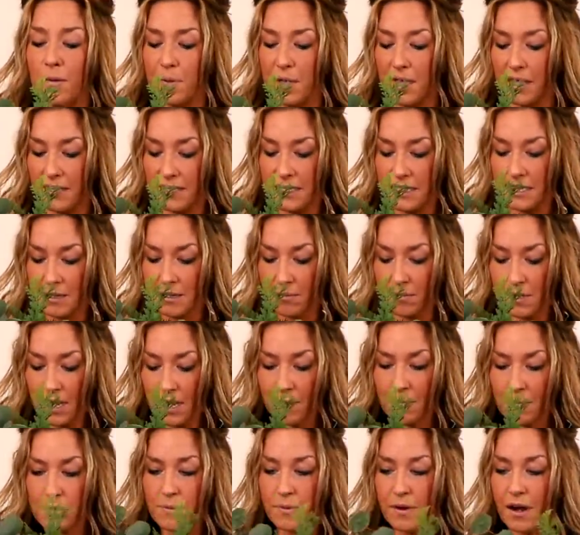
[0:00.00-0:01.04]
because
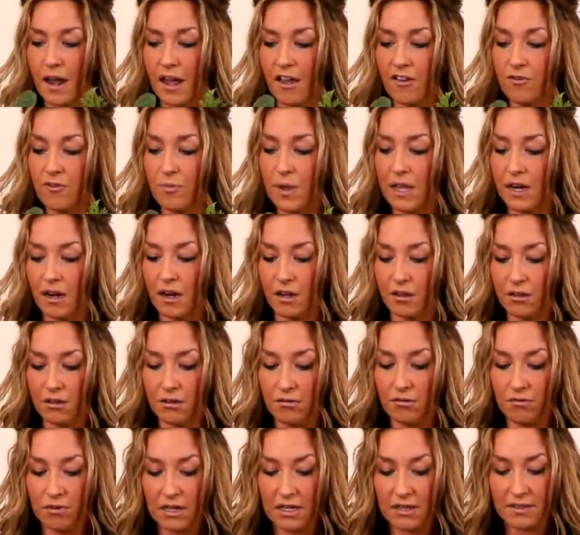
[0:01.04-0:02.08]
sometimes when I've made other
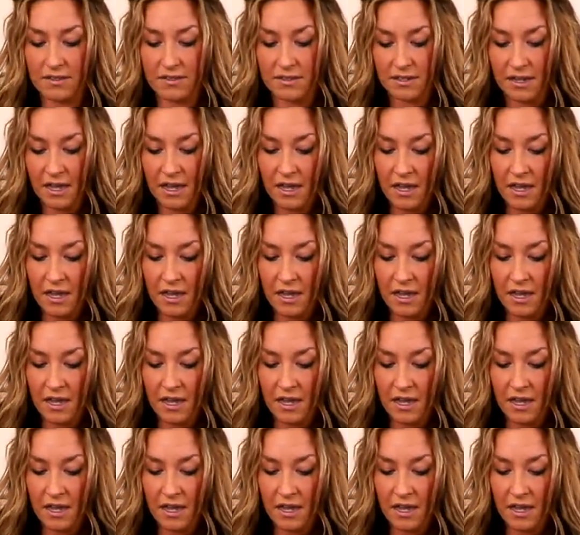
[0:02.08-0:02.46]
wreaths